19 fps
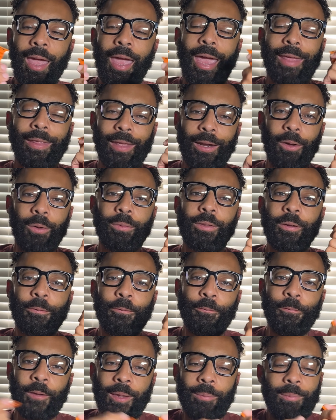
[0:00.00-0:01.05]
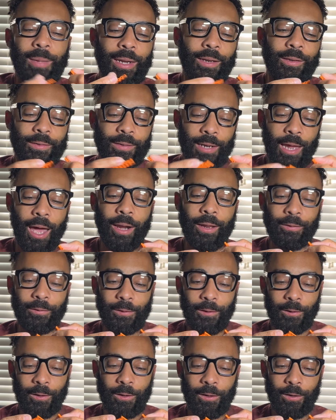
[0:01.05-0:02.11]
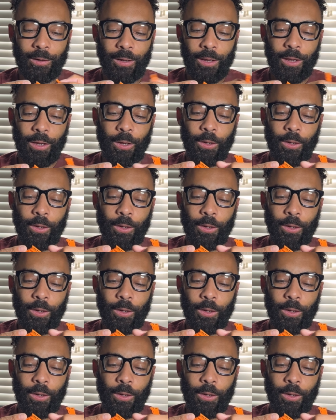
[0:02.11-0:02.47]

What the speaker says: And the fitment is not as good.